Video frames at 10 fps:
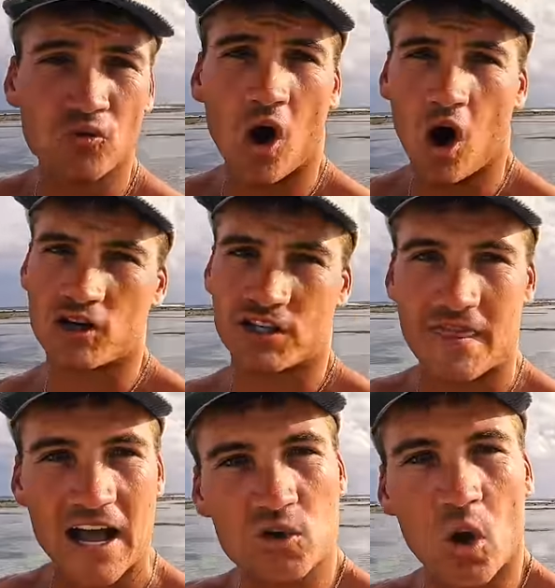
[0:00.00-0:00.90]
rocks, and
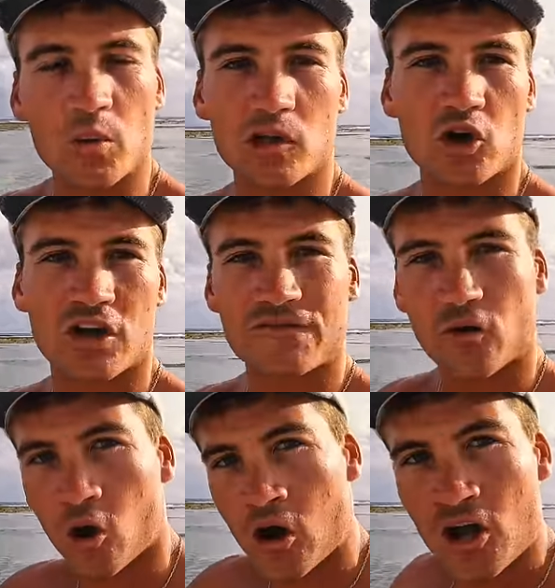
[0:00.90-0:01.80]
that's what we're looking
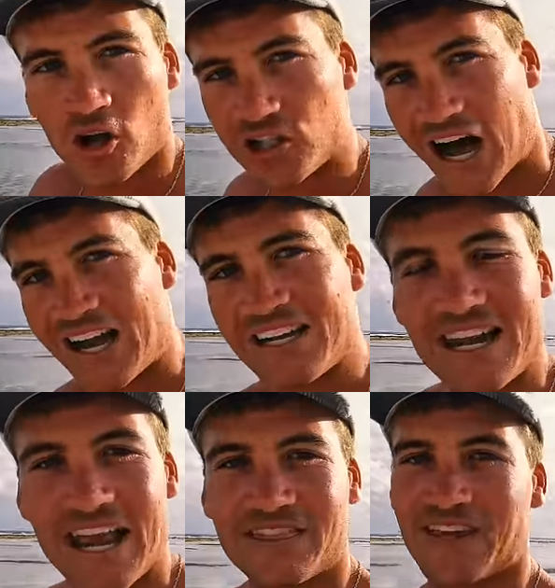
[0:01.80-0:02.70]
for, because
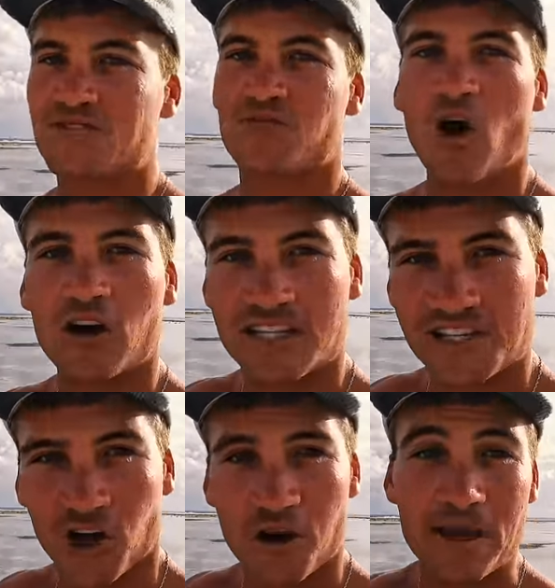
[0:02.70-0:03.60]
underneath these rocks,
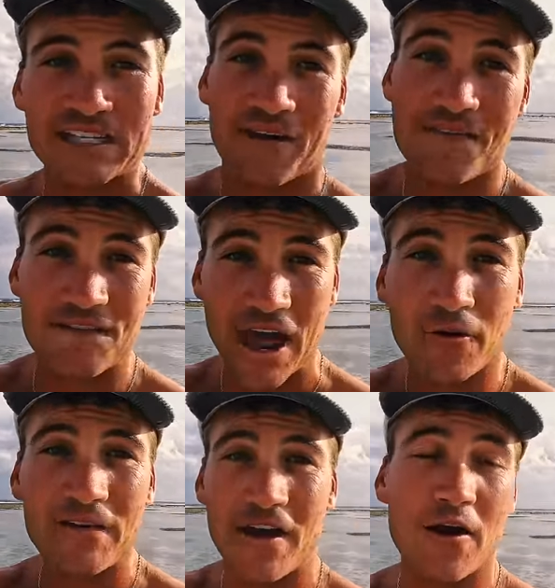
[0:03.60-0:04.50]
there's gonna be some
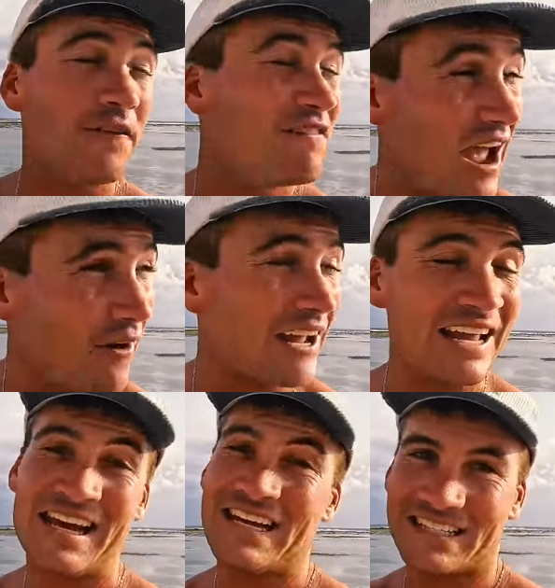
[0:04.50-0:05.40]
very, very, very
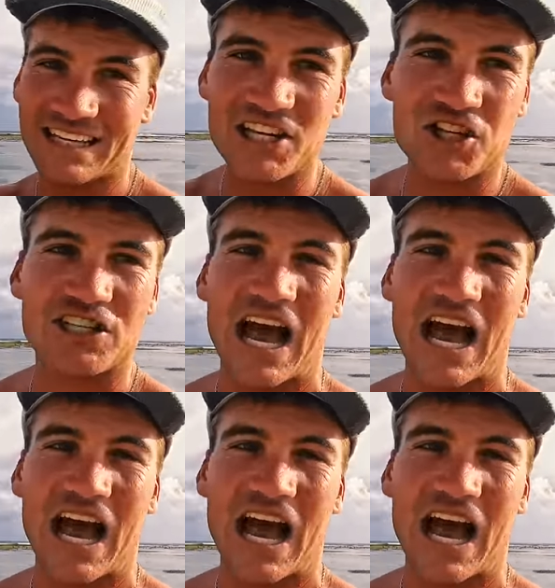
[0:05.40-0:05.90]
delicious